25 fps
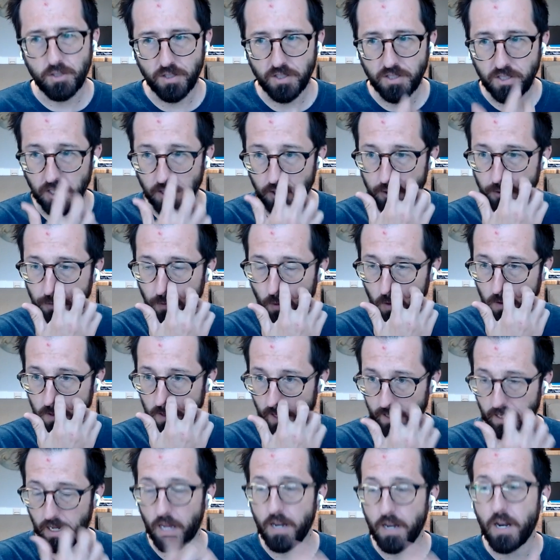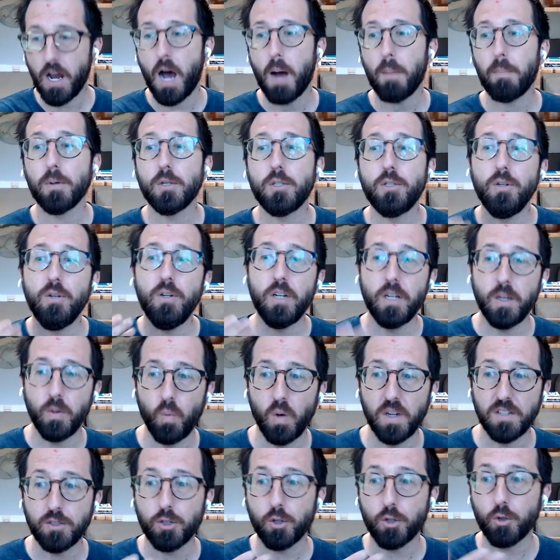you know, I mentioned Salesforce, like an
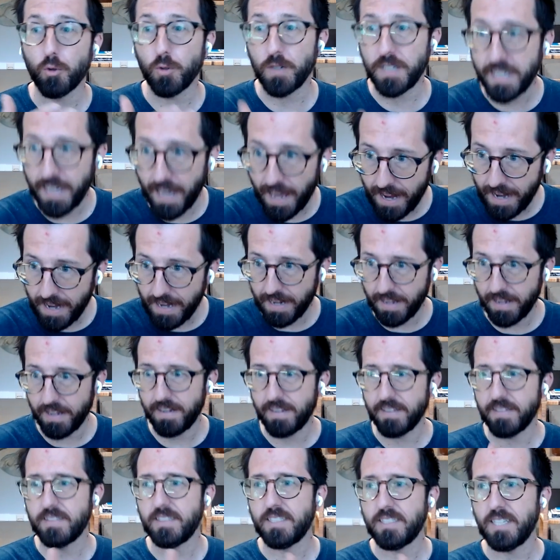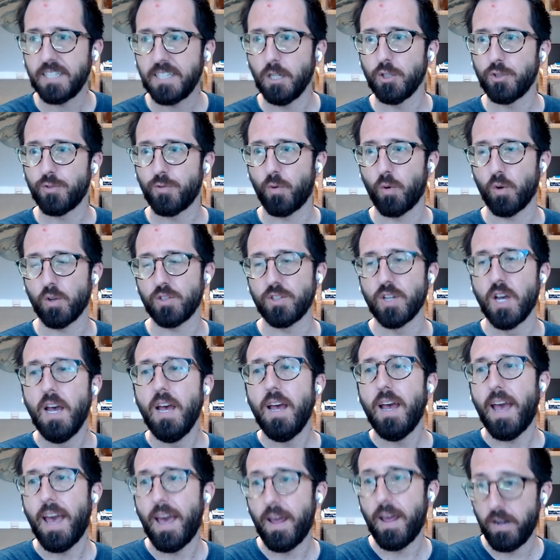opportunity was created in
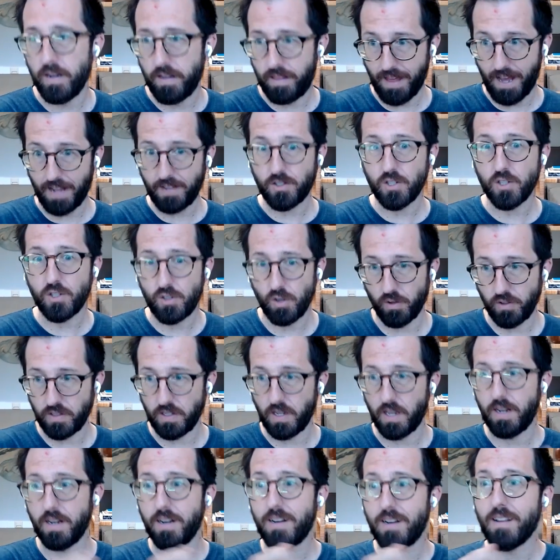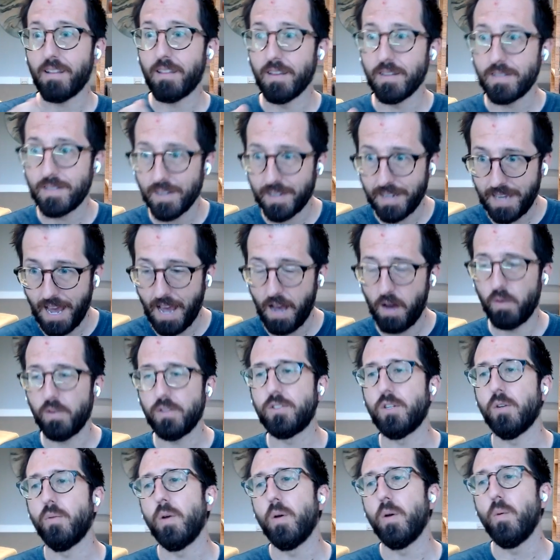Salesforce, and that's associated to
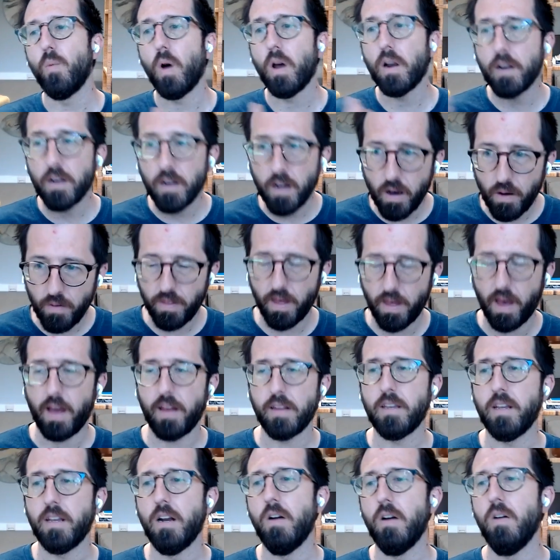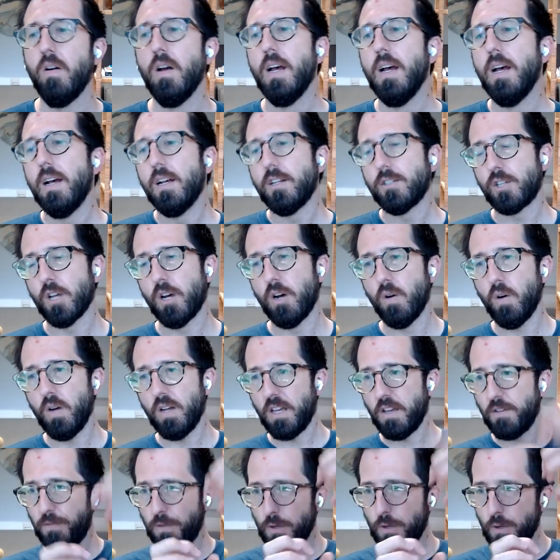this account. So we want to know that, you know,
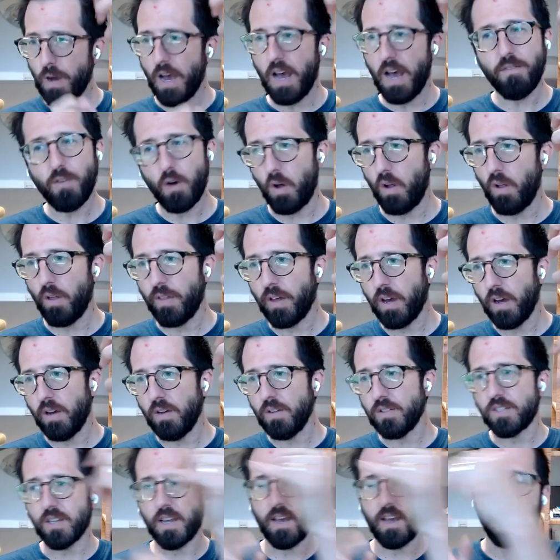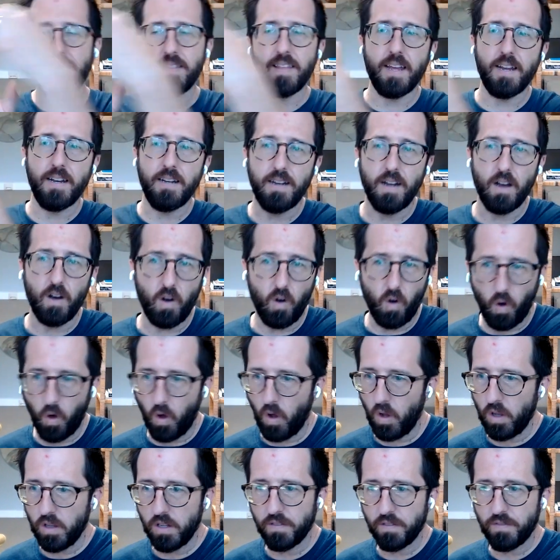so if you have all those and
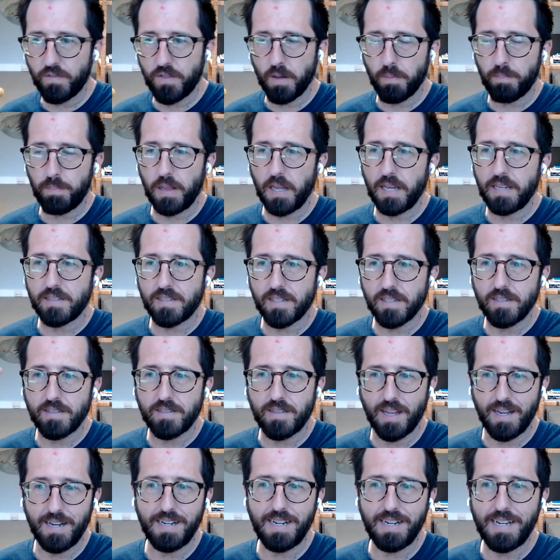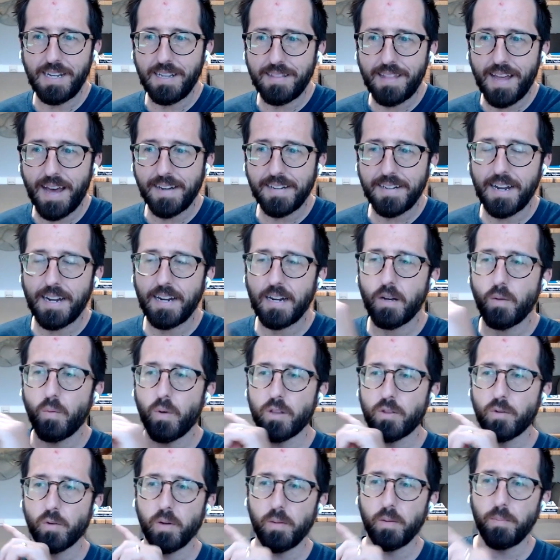then all of the places that need
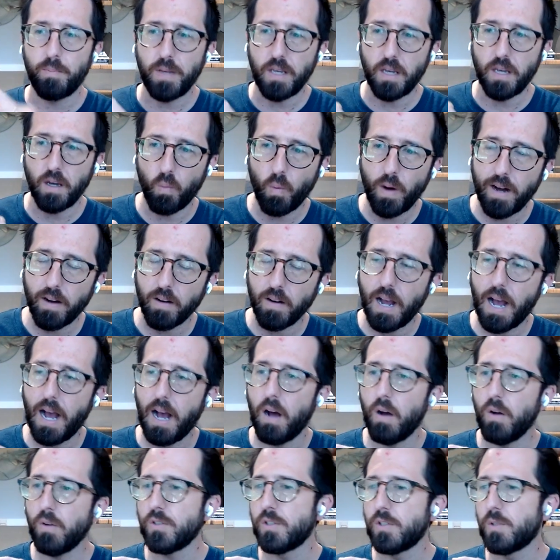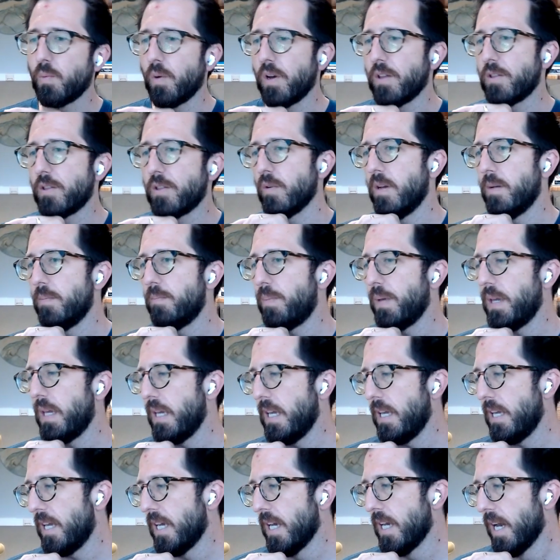that data, whether it be a warehouse,
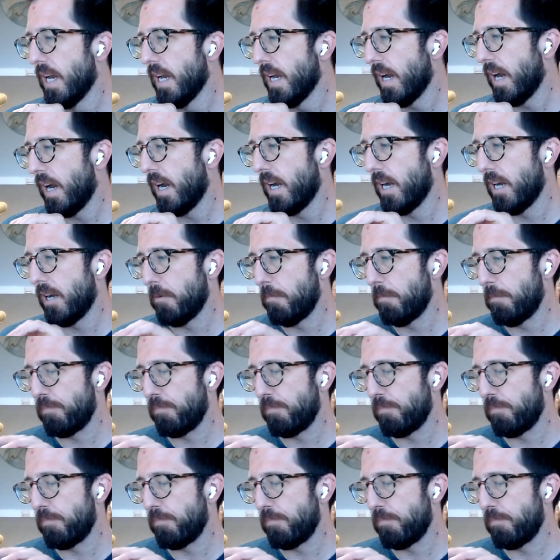whether it be